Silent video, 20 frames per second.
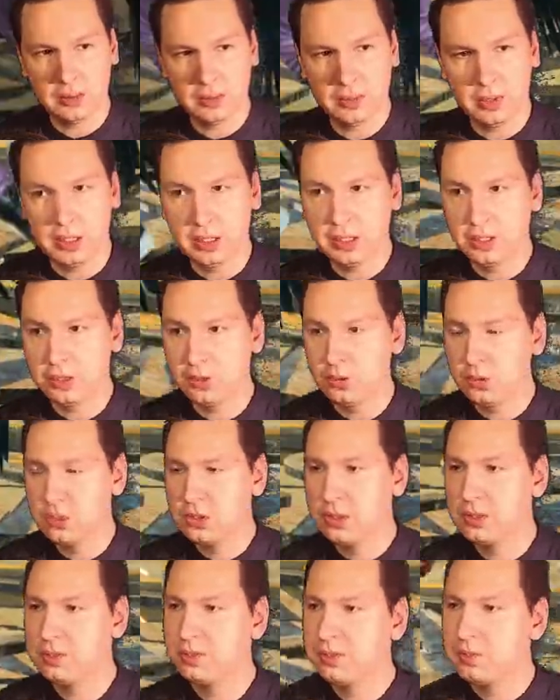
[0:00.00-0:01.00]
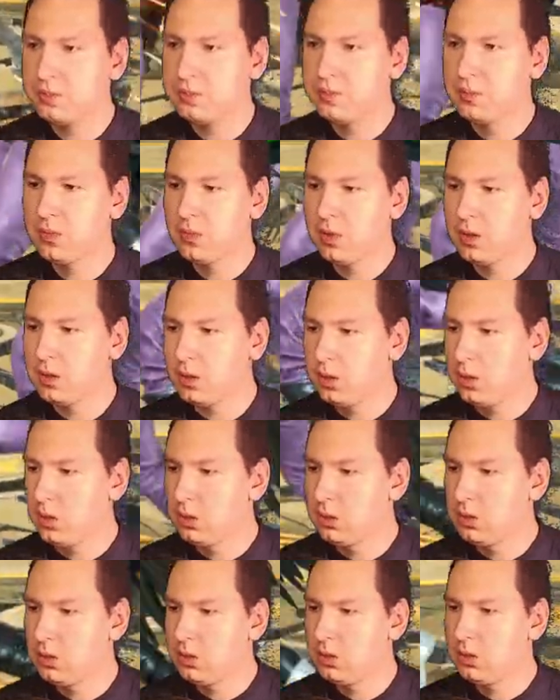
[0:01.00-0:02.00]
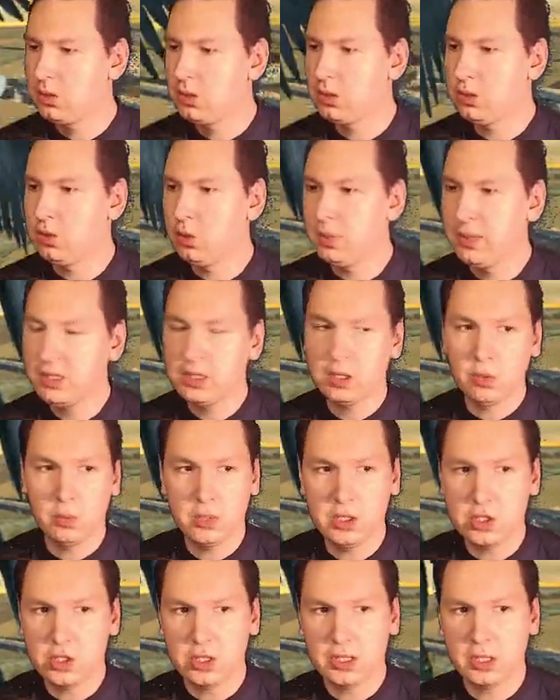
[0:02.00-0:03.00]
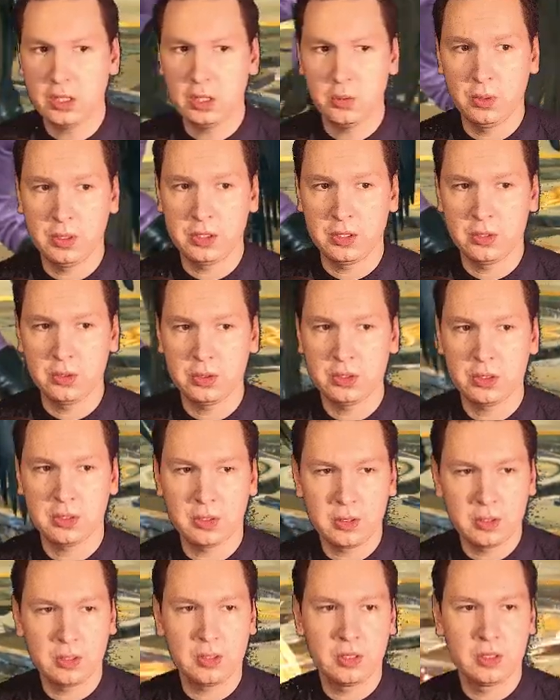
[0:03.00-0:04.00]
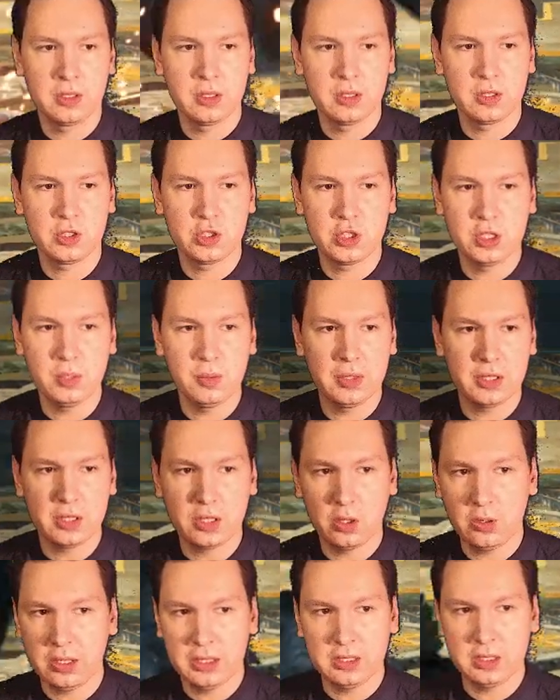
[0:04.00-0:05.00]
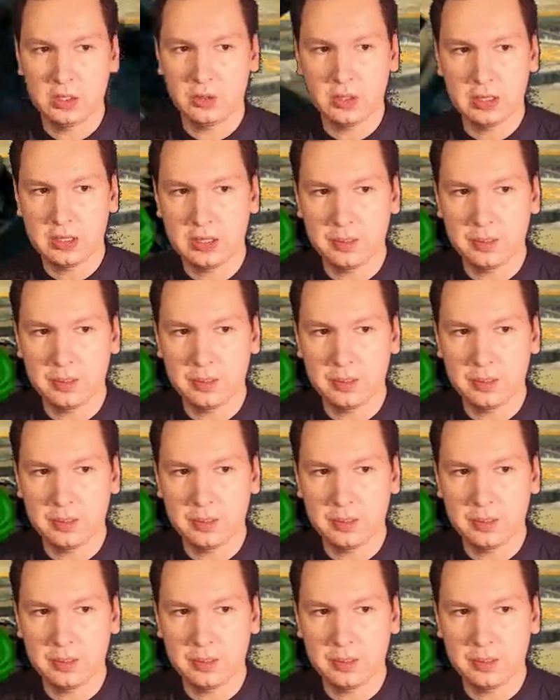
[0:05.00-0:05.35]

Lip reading: I use, no matter which high I will use, she will go under it.